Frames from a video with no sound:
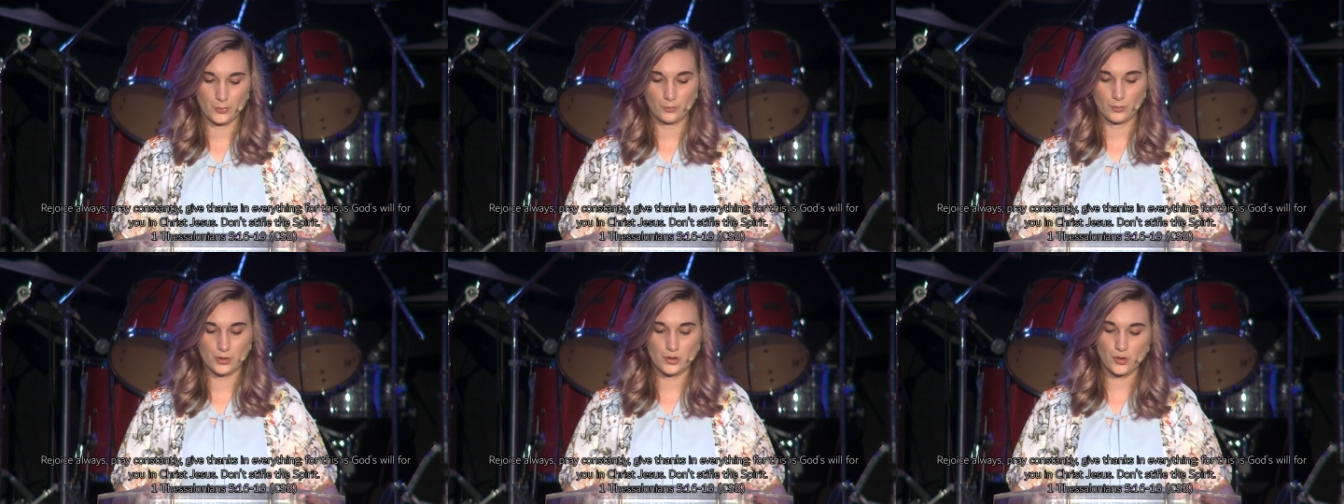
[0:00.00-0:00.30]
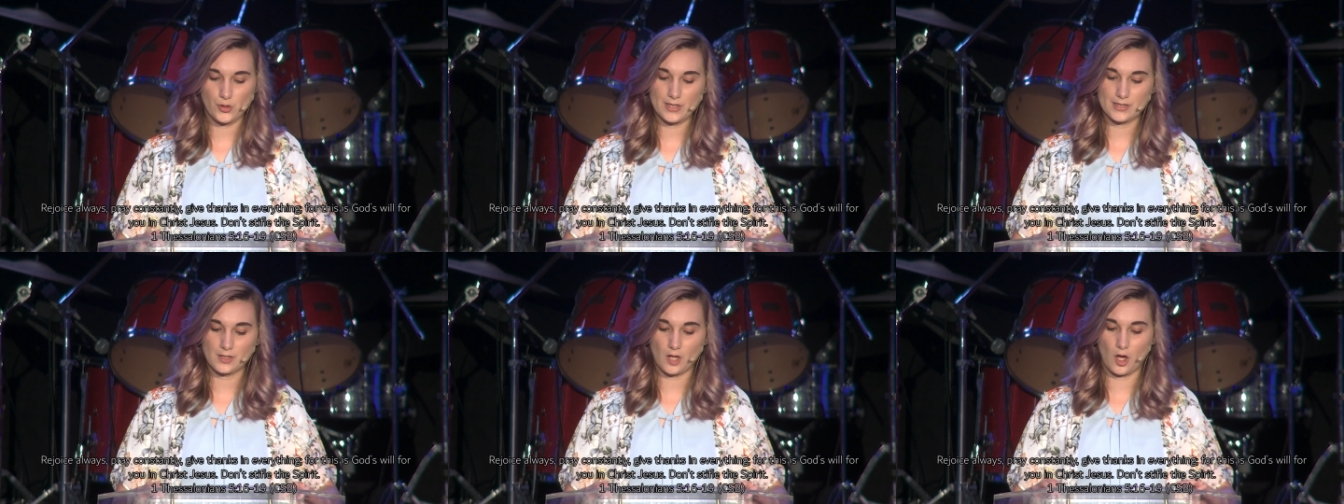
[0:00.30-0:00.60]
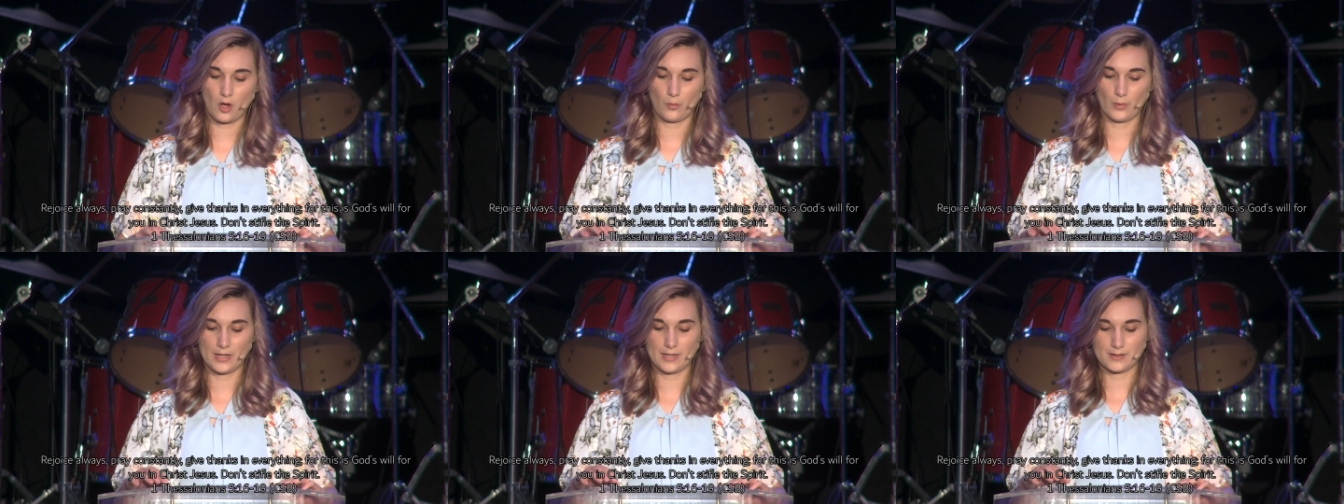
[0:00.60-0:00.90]
Rejoice
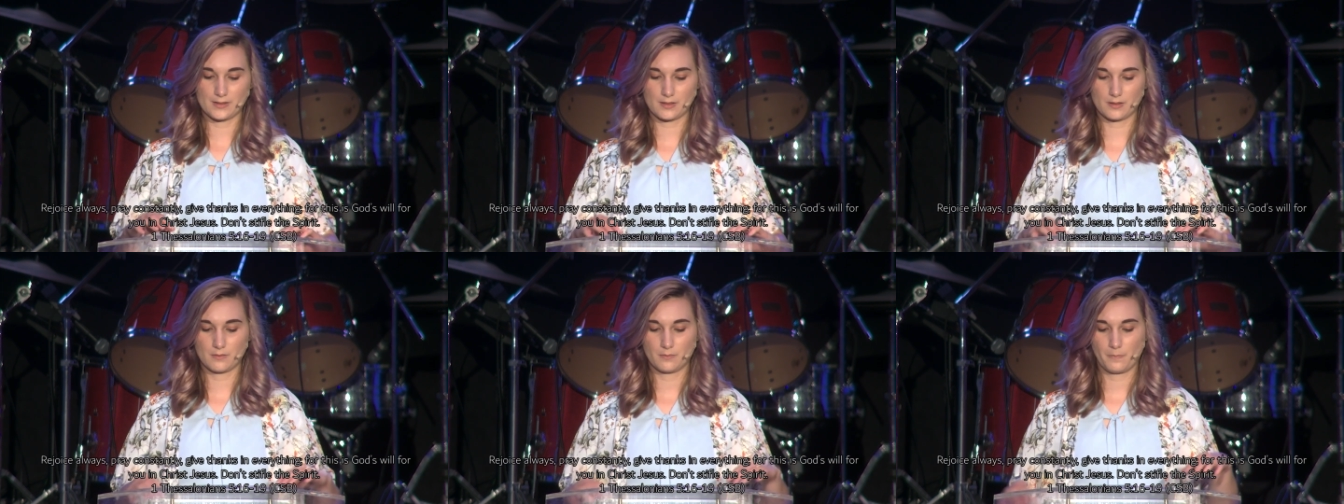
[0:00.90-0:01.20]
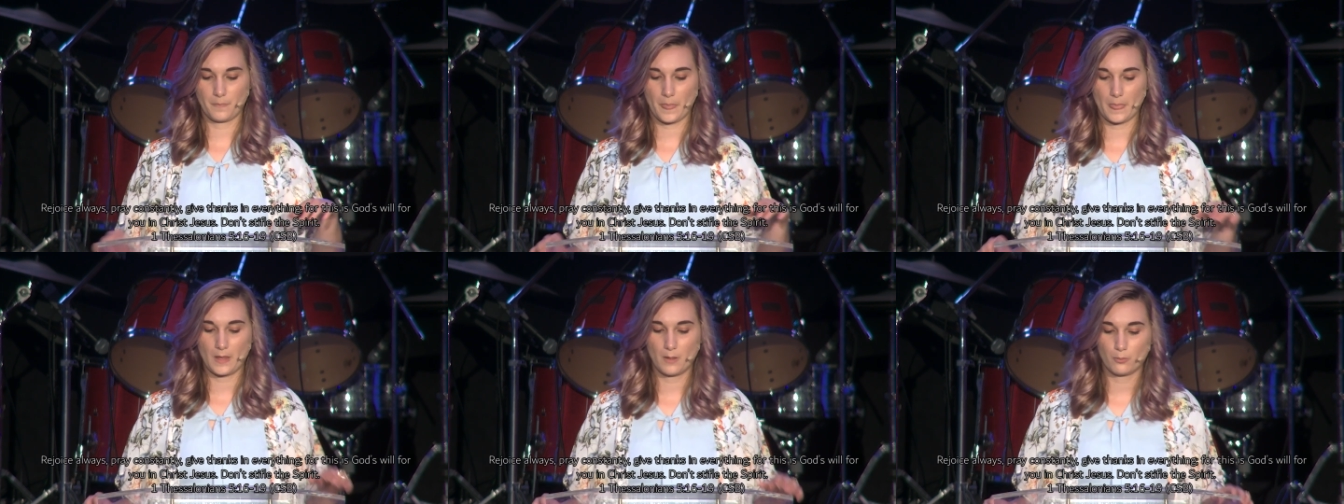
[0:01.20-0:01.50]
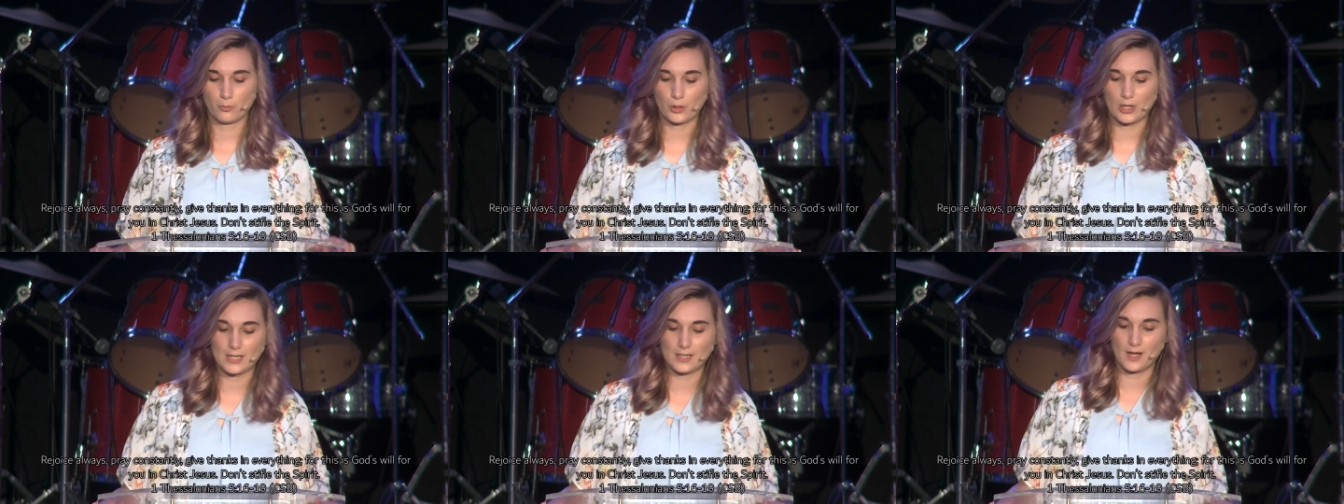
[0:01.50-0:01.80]
always.
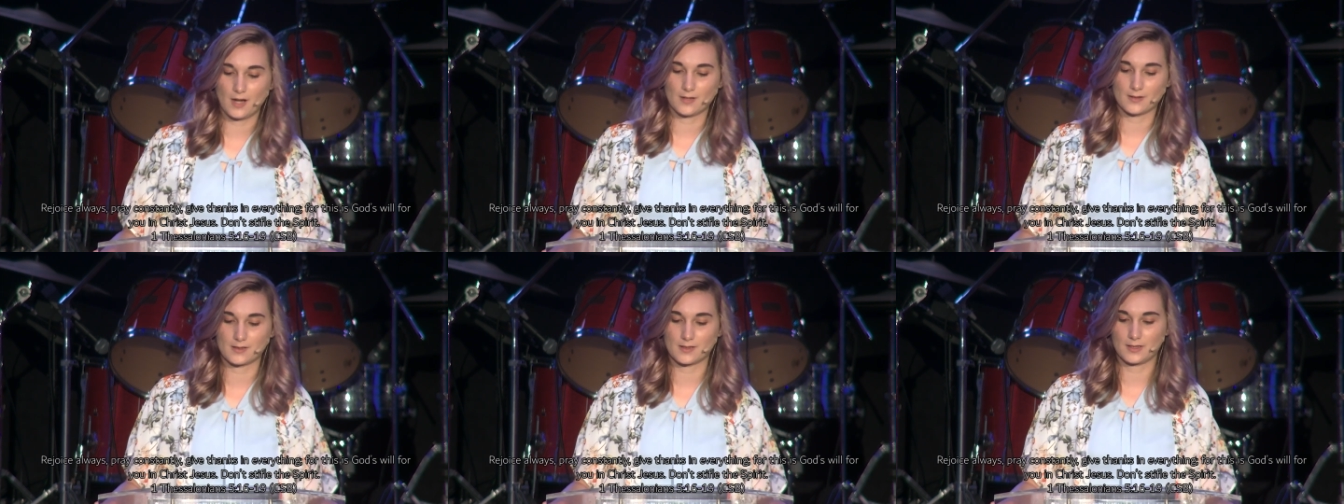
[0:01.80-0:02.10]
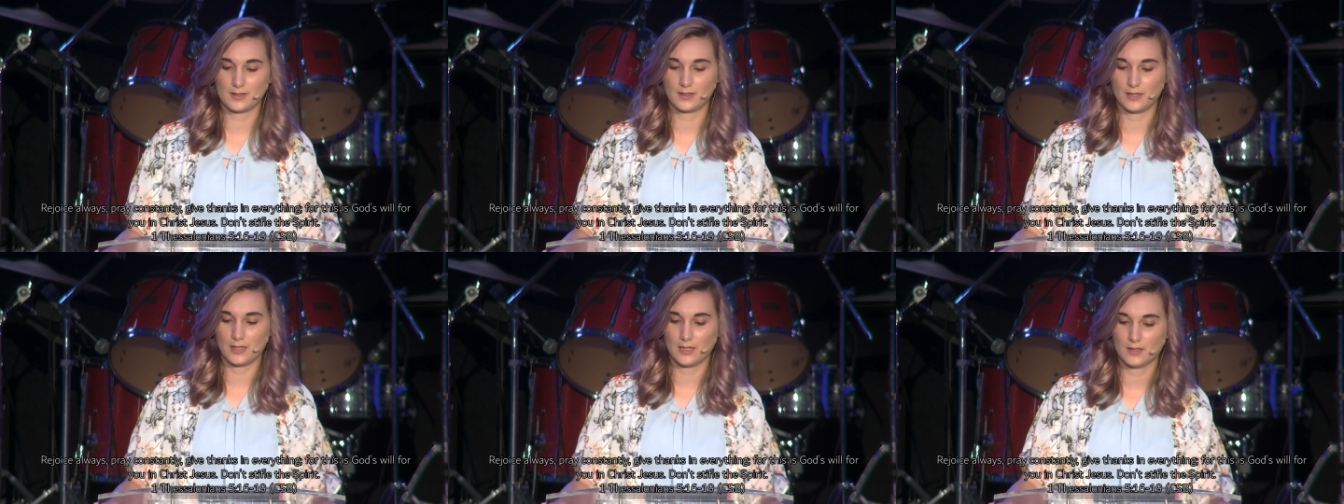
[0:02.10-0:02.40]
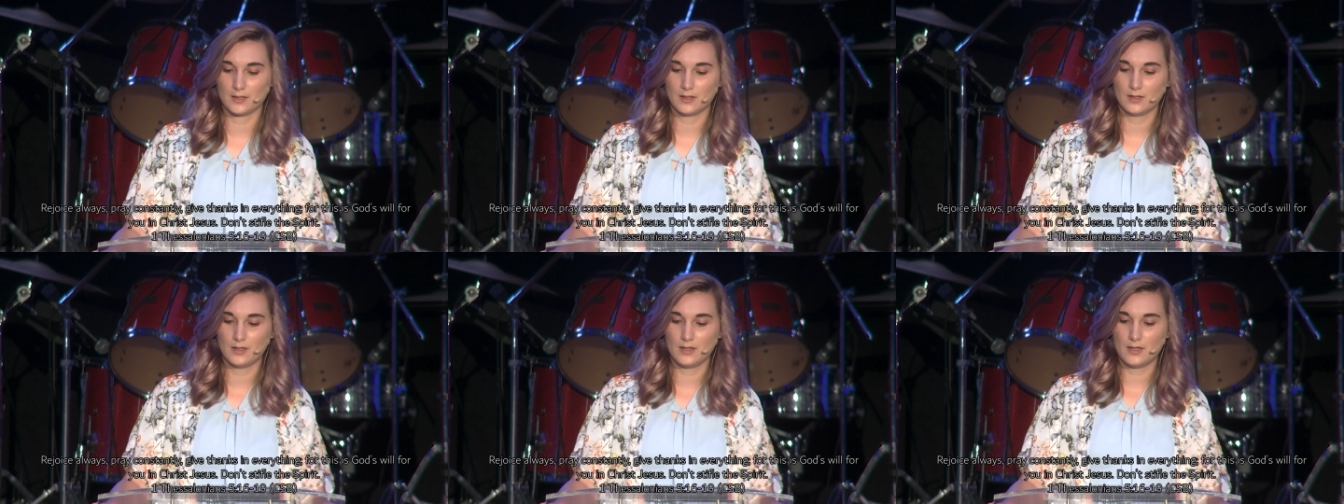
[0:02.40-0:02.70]
Pray constantly.